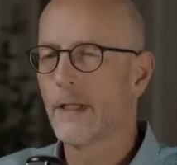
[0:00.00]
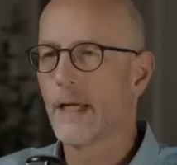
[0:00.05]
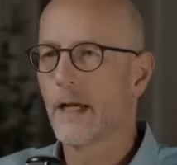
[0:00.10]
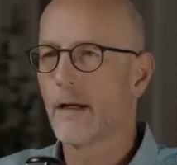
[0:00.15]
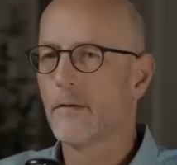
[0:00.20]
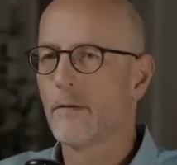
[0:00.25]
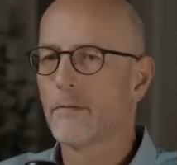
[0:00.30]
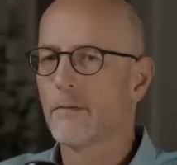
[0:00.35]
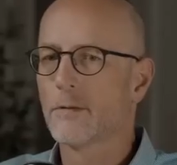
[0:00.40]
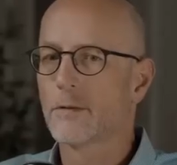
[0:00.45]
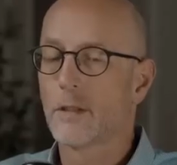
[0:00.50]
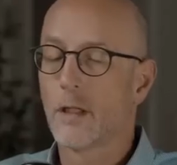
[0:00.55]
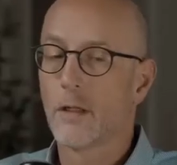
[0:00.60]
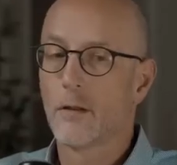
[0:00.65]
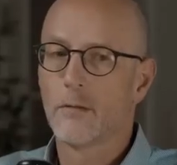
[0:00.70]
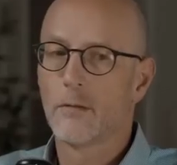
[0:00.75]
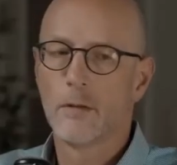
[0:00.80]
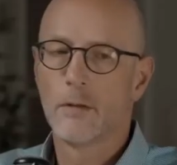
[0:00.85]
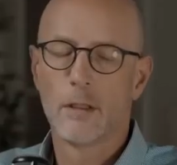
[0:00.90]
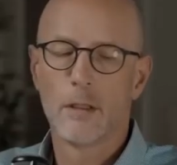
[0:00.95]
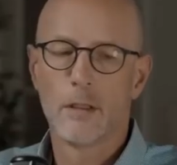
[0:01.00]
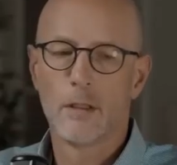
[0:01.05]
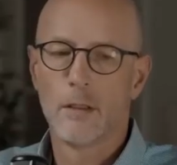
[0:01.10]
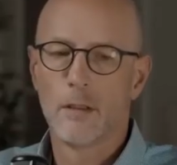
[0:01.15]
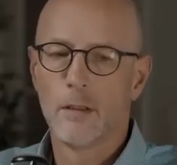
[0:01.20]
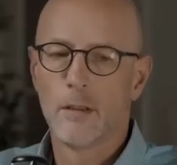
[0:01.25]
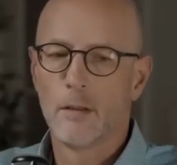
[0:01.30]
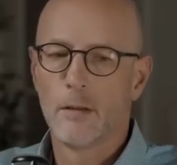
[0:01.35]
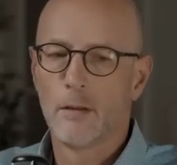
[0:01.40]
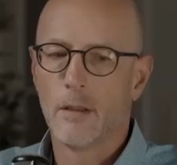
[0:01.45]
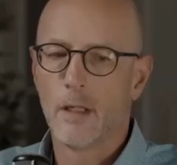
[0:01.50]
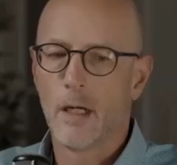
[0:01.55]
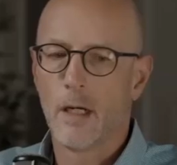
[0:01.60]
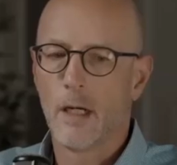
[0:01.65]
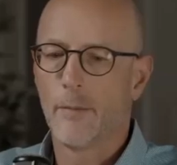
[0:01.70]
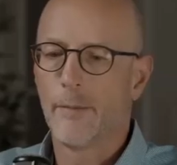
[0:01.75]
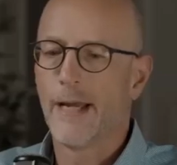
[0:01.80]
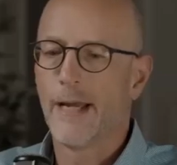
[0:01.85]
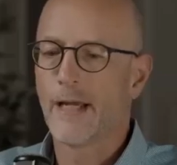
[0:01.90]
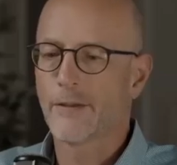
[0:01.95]
Yeah. So
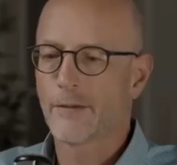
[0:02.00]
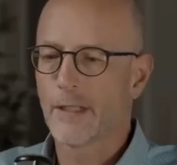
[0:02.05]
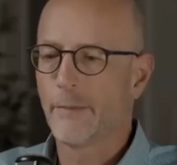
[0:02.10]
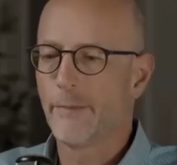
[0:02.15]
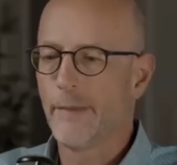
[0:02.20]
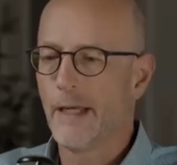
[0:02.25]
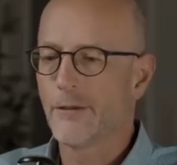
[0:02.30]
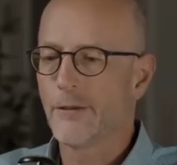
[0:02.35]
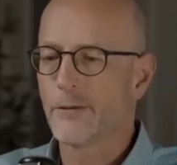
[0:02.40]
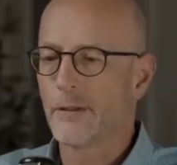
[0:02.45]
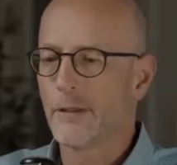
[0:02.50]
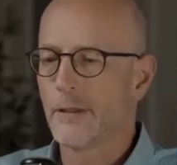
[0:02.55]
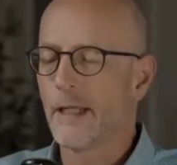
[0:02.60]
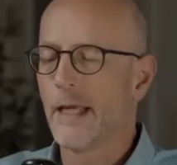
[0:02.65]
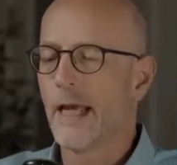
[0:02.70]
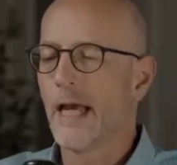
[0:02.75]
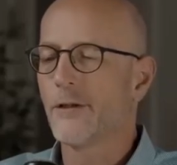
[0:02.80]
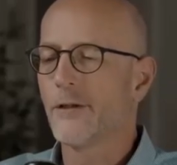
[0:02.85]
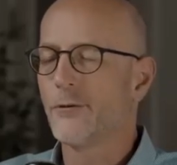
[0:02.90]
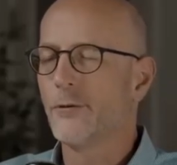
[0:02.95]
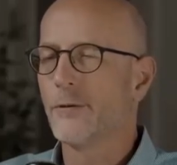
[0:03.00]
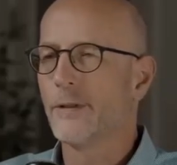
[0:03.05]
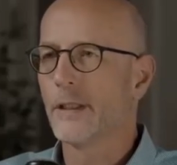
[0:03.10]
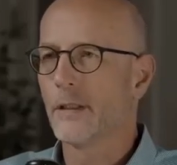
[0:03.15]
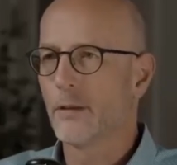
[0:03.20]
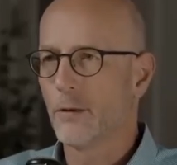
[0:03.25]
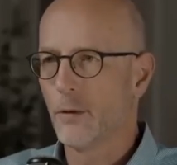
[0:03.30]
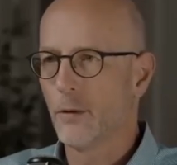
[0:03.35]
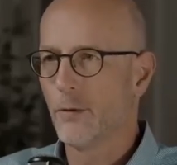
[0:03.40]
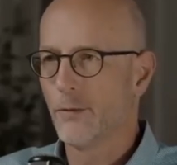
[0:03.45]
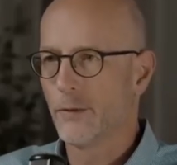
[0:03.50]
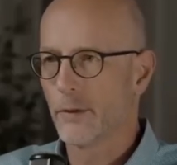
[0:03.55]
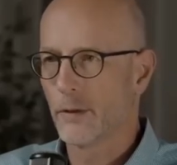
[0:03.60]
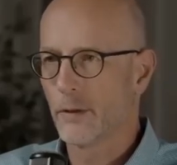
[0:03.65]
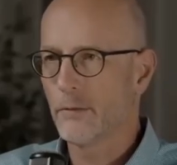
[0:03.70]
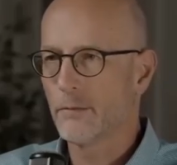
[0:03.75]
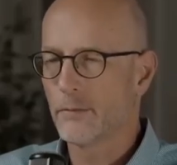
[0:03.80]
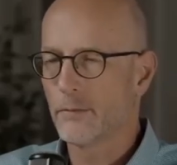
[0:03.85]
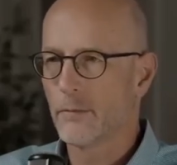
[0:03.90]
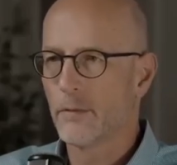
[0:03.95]
as I mentioned, as you get
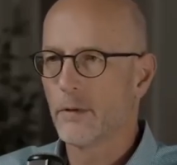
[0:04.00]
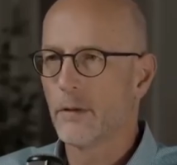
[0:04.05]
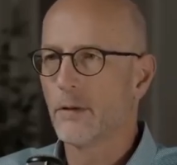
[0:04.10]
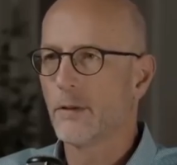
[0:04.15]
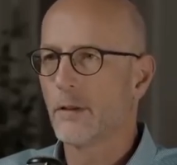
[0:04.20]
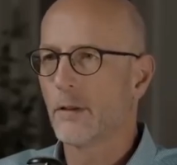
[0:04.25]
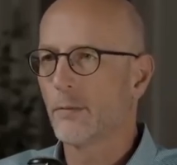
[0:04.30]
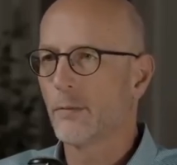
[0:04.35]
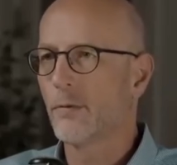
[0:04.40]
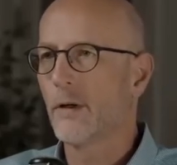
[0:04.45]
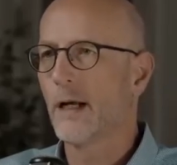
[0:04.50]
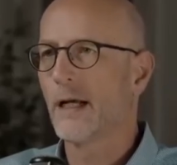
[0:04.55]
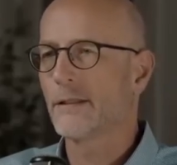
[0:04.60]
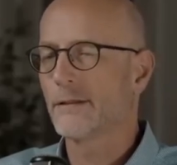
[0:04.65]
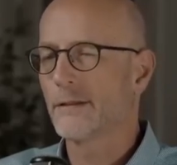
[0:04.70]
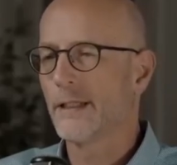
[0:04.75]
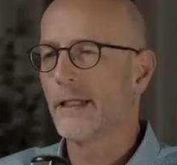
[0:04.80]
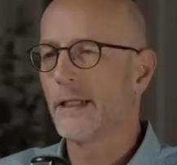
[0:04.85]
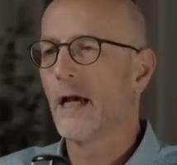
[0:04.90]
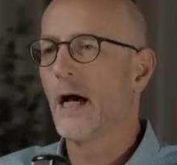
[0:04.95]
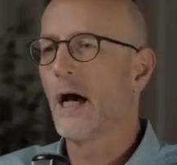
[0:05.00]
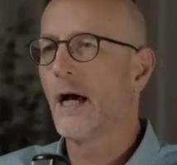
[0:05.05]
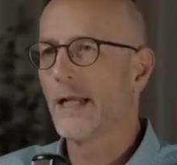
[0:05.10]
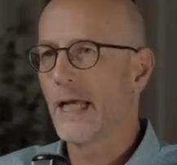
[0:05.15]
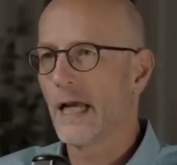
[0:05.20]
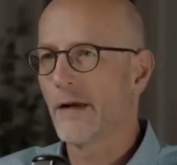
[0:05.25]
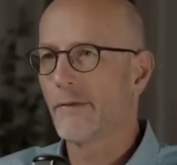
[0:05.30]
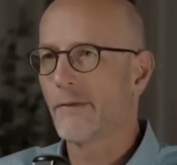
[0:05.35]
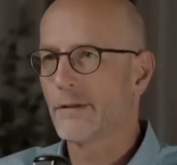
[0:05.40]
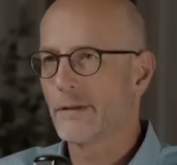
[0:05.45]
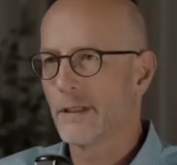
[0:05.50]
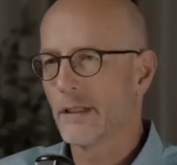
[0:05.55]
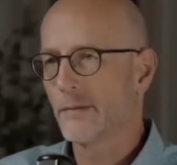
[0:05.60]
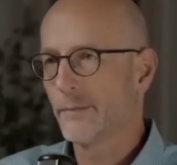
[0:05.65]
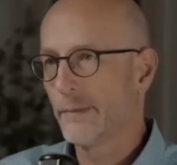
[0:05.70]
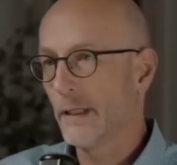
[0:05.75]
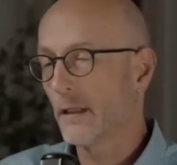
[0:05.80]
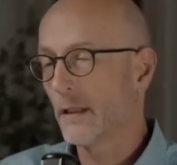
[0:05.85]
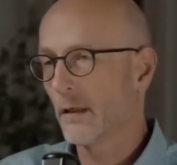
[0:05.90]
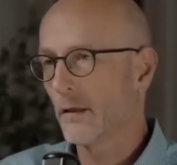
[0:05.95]
older, your prostate on average gets
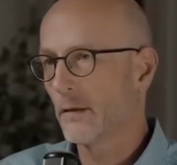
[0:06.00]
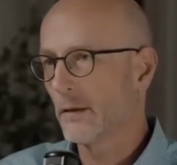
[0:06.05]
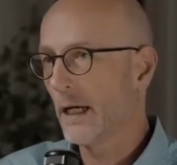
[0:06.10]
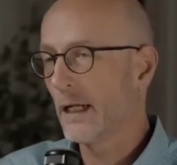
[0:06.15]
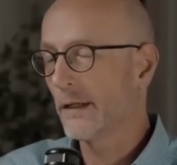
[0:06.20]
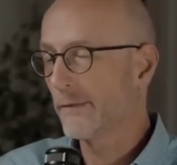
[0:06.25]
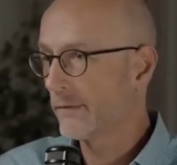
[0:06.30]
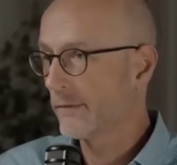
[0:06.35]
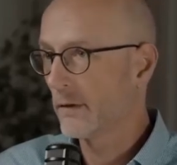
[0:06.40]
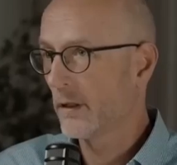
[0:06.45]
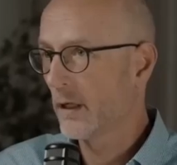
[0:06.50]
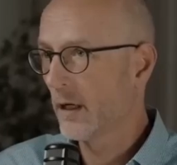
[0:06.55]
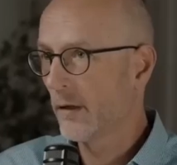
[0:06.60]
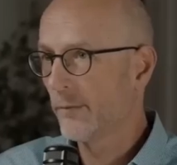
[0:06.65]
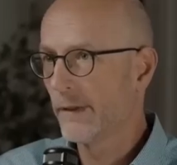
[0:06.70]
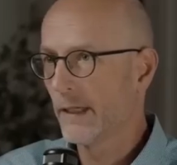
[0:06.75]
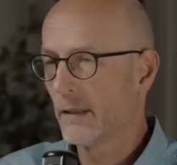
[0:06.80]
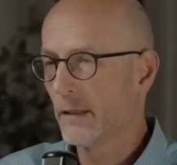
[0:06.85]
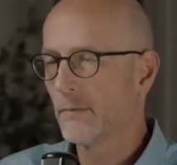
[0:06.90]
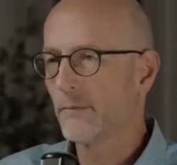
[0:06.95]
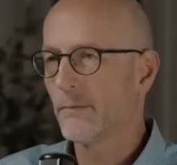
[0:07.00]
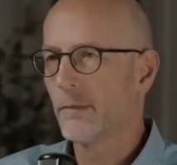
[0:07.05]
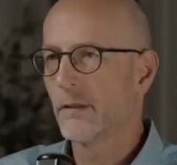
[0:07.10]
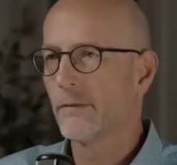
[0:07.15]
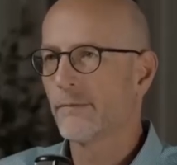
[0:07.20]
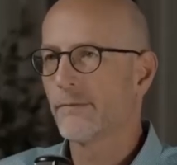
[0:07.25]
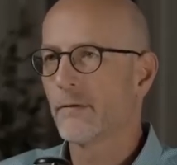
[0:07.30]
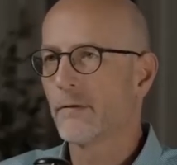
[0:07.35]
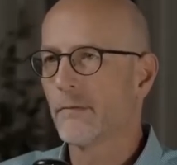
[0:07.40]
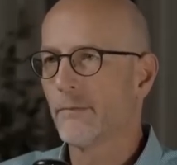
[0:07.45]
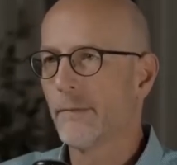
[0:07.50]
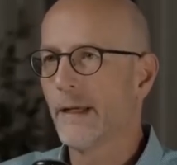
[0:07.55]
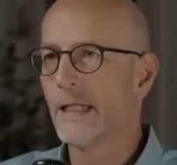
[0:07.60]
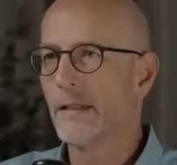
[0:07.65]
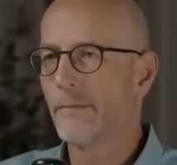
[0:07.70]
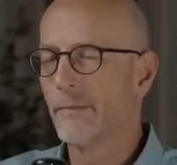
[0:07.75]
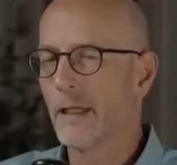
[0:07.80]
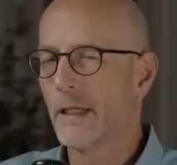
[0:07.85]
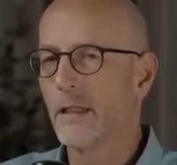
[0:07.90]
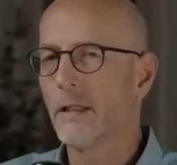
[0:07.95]
bigger, not for all men, but for
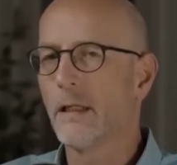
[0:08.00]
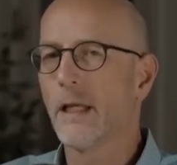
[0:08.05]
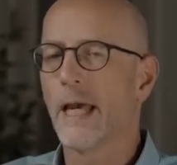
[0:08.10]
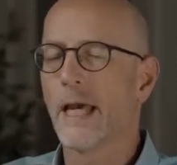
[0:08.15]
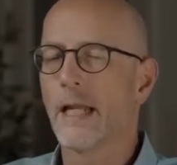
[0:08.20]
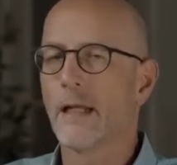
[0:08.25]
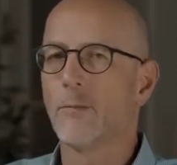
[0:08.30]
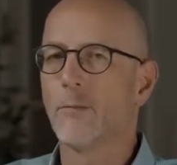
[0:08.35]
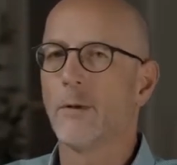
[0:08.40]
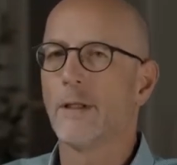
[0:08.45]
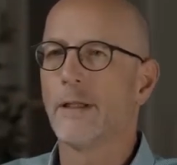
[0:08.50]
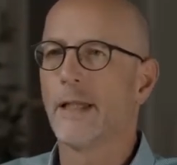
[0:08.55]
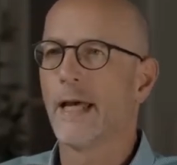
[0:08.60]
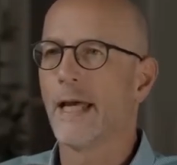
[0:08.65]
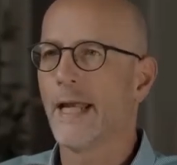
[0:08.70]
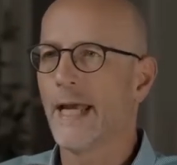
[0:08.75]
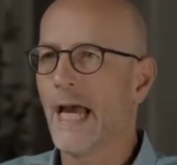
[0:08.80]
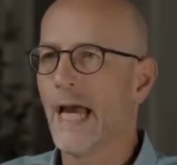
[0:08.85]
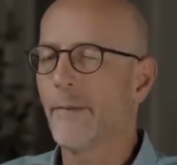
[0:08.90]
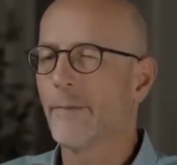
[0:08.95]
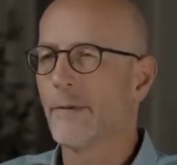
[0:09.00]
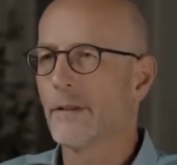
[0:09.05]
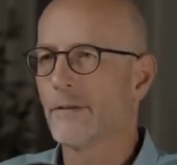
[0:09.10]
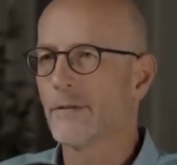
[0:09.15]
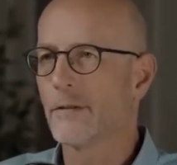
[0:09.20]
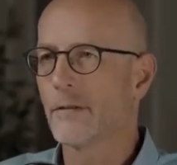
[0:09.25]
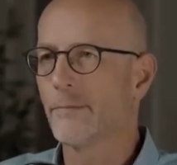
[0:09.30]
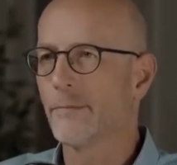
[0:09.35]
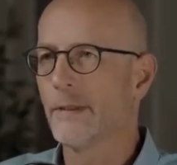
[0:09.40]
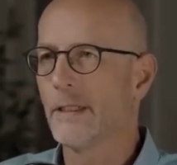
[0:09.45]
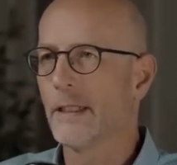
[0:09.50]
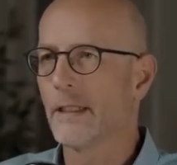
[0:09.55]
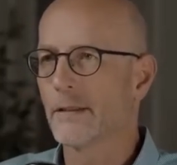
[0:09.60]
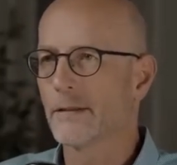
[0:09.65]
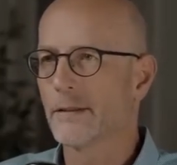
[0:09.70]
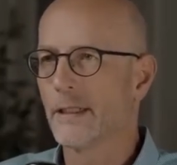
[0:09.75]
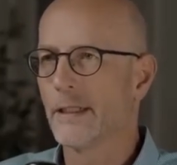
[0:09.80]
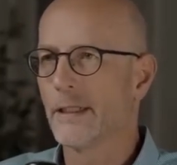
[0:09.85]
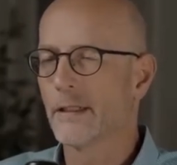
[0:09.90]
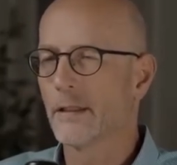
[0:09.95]
many men. And when that happens, your
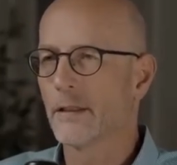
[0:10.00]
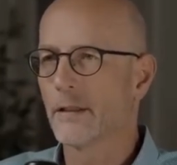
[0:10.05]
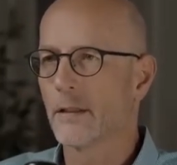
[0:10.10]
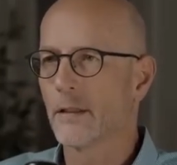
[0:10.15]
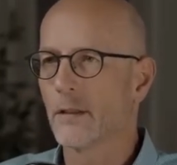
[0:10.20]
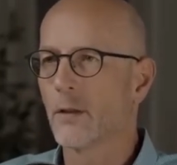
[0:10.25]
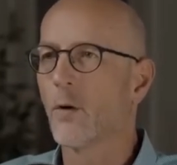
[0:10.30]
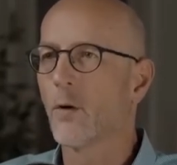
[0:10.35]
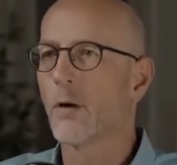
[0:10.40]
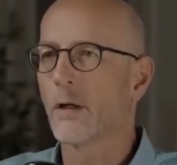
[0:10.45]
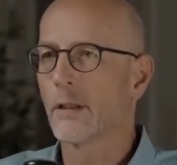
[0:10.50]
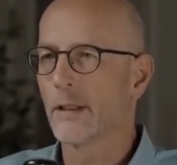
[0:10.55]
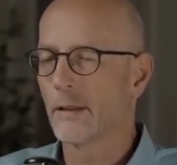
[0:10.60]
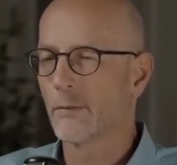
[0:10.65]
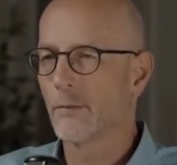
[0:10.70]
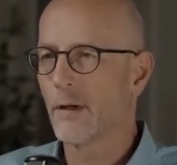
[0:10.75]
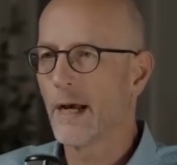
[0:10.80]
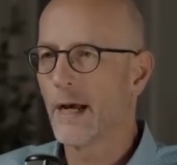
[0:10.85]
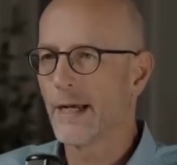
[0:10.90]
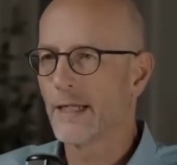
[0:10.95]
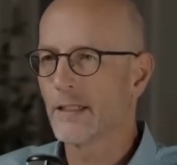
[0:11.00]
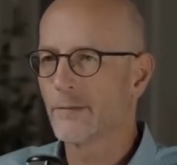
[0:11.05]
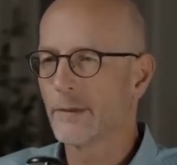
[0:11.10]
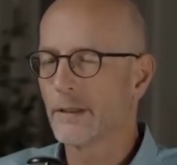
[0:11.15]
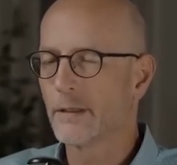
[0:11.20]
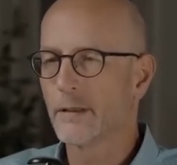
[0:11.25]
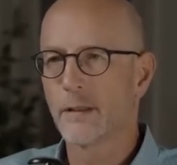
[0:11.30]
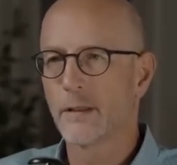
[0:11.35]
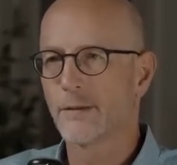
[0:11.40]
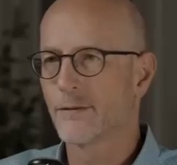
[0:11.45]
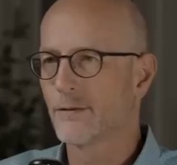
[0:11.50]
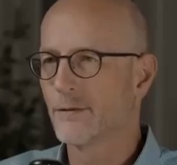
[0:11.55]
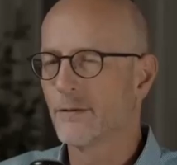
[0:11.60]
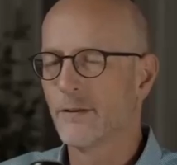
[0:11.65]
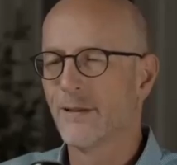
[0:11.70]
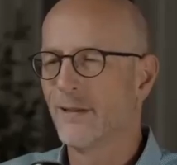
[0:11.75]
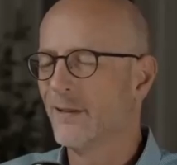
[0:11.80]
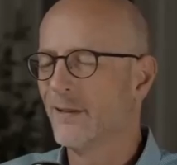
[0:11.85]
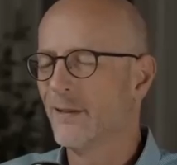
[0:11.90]
PSA can concordantly rise because